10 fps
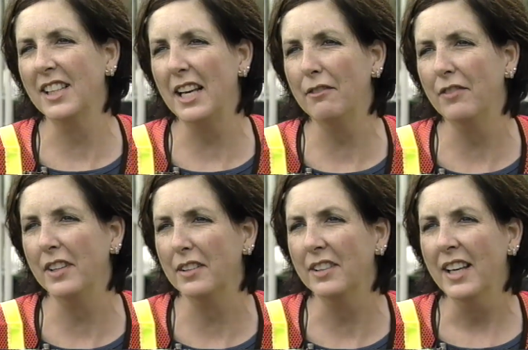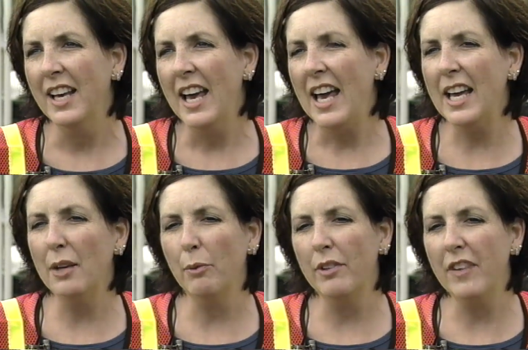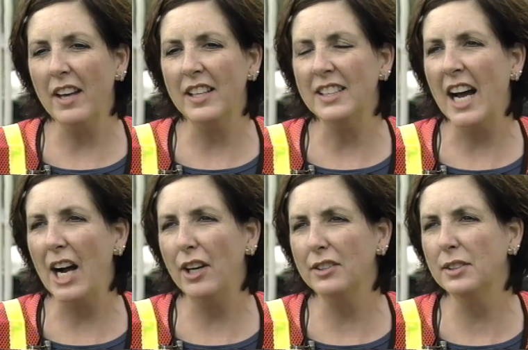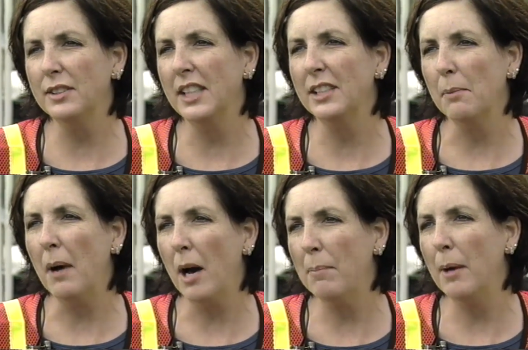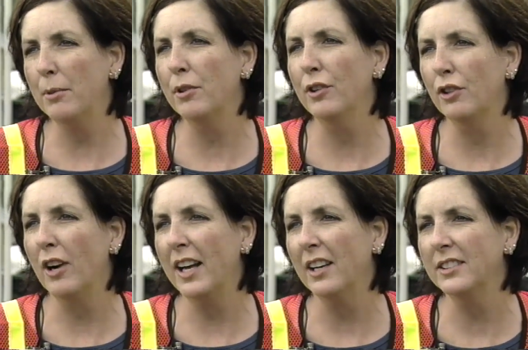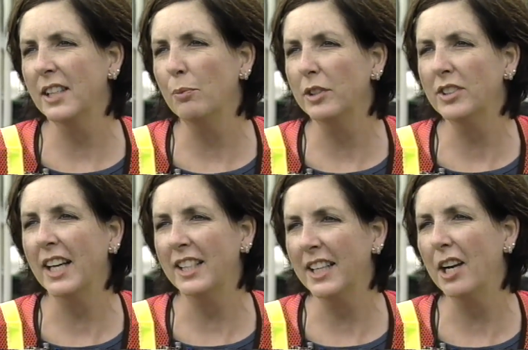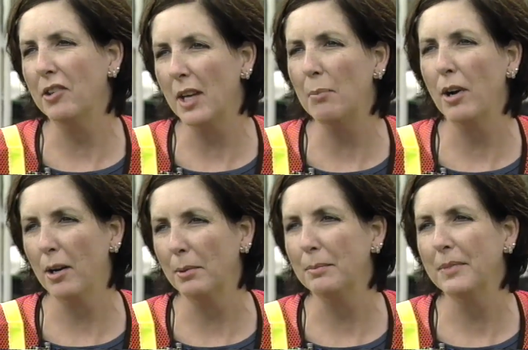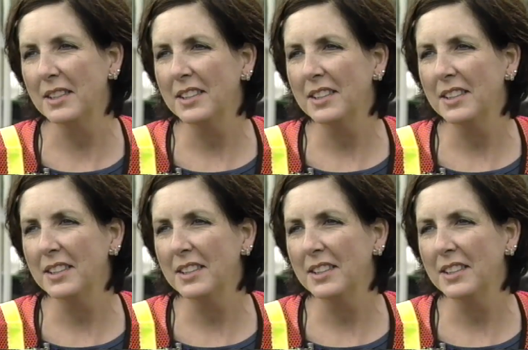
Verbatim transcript: in the landfill. And we found that tires tend to pop up through the ground, and we're taking care of that problem.